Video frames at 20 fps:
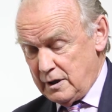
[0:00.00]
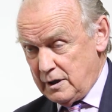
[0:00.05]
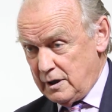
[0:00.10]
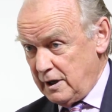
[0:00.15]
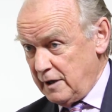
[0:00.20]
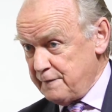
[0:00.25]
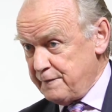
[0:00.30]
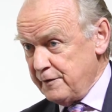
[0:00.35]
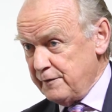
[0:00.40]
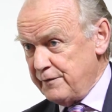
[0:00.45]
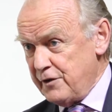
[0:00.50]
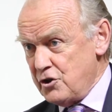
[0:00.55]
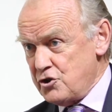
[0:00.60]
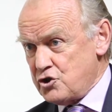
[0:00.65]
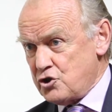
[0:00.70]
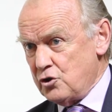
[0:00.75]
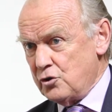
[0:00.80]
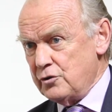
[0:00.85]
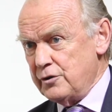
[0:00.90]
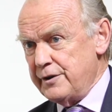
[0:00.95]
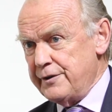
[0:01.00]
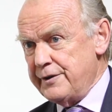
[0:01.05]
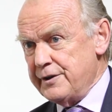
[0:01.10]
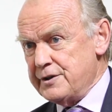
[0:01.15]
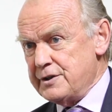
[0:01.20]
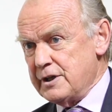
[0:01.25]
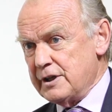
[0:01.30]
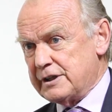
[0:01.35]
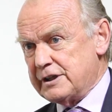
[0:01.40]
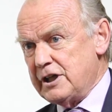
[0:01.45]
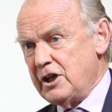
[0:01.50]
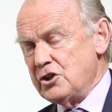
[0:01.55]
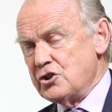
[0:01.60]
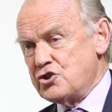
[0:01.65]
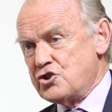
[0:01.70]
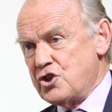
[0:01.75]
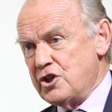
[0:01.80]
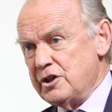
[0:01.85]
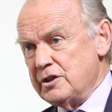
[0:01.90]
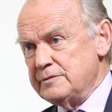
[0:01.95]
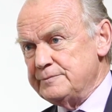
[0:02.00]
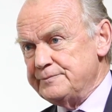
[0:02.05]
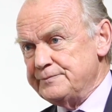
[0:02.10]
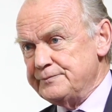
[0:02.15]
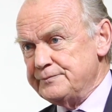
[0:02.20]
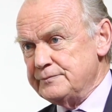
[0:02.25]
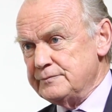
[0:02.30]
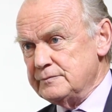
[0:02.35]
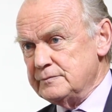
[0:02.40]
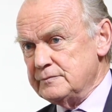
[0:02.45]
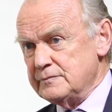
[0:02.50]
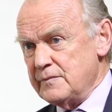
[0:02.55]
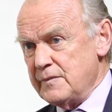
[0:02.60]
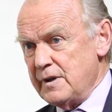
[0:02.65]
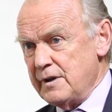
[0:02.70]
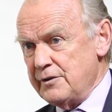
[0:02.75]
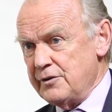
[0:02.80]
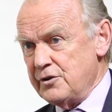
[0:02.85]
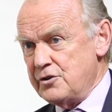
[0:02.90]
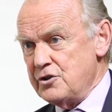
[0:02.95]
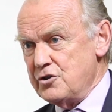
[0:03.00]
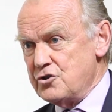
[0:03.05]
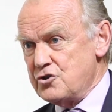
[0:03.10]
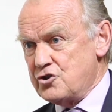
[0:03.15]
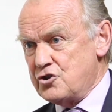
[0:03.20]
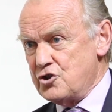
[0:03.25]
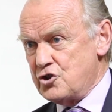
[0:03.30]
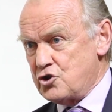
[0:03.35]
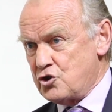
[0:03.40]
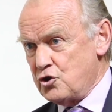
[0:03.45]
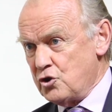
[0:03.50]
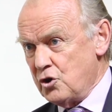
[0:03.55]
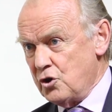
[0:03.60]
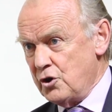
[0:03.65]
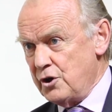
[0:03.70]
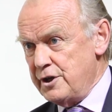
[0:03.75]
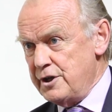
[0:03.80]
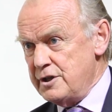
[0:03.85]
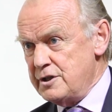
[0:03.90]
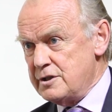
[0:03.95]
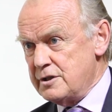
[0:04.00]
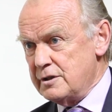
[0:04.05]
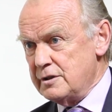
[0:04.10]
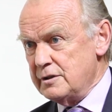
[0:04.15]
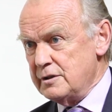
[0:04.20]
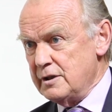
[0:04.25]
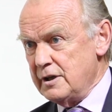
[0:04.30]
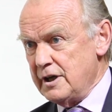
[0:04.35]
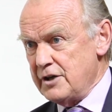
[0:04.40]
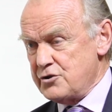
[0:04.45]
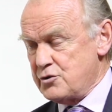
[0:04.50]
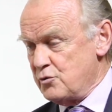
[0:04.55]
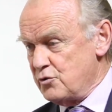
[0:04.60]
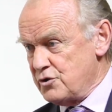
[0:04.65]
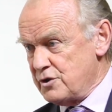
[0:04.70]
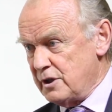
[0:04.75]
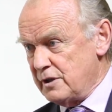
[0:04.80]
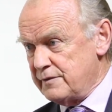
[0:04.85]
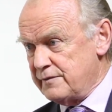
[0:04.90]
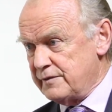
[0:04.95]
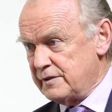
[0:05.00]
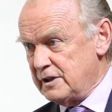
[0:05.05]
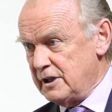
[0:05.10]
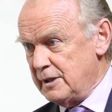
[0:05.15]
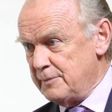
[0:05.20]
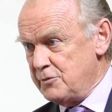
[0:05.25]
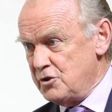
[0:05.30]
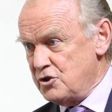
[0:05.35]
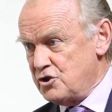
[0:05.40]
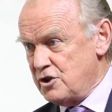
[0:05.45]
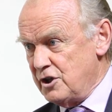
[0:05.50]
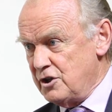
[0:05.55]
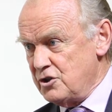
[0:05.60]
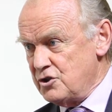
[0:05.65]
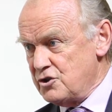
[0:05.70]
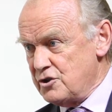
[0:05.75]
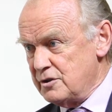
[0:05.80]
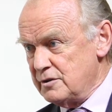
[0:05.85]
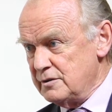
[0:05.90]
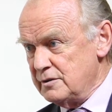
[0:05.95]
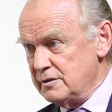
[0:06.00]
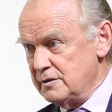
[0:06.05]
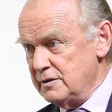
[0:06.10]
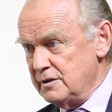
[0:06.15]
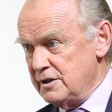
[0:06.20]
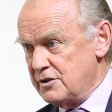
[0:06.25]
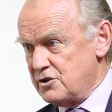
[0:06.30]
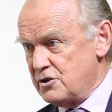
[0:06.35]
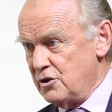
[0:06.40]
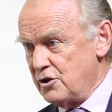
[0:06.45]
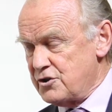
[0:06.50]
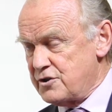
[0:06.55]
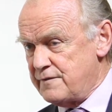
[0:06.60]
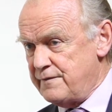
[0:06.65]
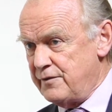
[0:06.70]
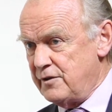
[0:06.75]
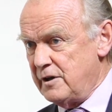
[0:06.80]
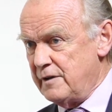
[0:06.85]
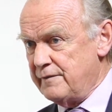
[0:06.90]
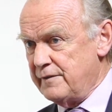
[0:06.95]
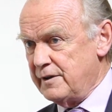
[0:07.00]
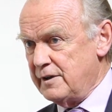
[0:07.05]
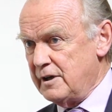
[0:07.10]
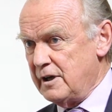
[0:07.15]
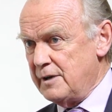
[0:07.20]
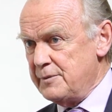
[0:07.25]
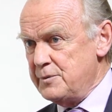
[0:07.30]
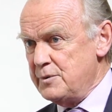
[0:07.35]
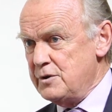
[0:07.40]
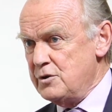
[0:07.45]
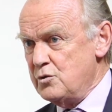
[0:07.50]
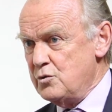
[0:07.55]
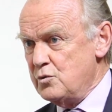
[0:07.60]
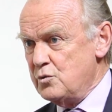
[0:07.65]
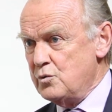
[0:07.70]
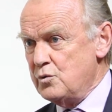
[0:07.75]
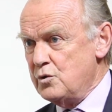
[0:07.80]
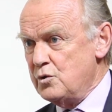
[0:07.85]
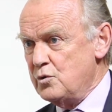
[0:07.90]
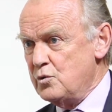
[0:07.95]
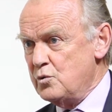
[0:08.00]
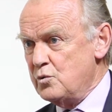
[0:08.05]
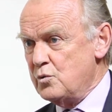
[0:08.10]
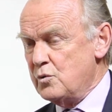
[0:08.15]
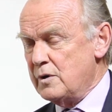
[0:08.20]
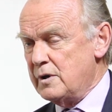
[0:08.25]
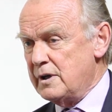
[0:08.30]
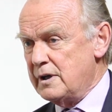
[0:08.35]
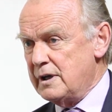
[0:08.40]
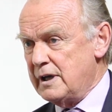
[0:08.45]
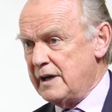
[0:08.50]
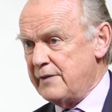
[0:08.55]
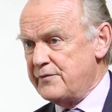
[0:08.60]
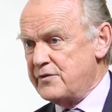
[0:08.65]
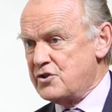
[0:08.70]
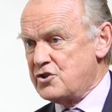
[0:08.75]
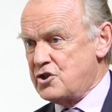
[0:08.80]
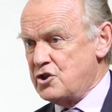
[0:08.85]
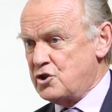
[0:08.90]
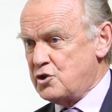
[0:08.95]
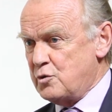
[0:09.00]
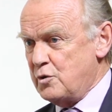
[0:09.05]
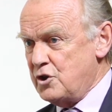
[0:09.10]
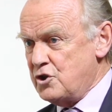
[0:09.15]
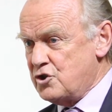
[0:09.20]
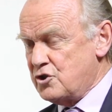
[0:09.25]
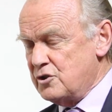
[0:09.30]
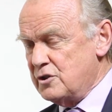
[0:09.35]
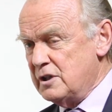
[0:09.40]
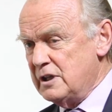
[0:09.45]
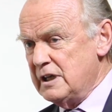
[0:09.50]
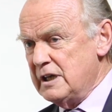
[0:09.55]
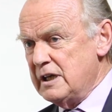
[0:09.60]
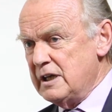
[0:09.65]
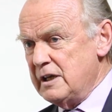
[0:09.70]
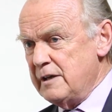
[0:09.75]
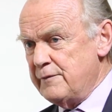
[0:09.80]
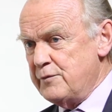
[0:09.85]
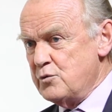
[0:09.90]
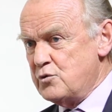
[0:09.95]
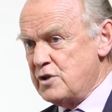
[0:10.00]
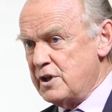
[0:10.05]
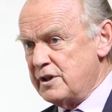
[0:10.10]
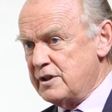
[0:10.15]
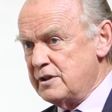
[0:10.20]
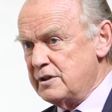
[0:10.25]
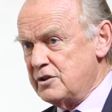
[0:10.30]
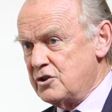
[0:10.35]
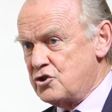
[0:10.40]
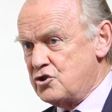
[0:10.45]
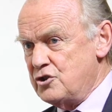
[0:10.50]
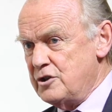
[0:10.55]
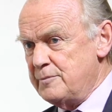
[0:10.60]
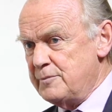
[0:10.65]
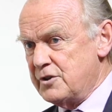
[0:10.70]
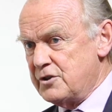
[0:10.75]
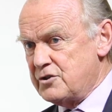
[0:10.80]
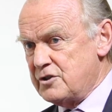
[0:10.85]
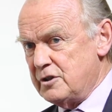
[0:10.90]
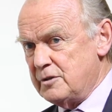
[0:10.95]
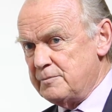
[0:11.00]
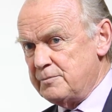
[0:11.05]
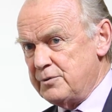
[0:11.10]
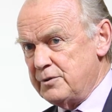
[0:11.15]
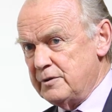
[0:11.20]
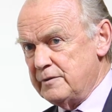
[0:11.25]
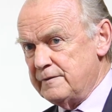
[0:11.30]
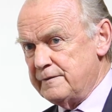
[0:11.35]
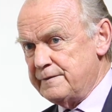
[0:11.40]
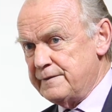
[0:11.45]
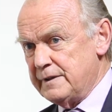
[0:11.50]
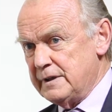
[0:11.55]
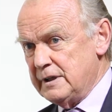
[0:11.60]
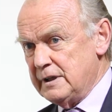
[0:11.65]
I feel very strongly that a culture that is destroyed as a result of climate change, it's lost forever. I mean, you have the situation, if you take an extreme example of,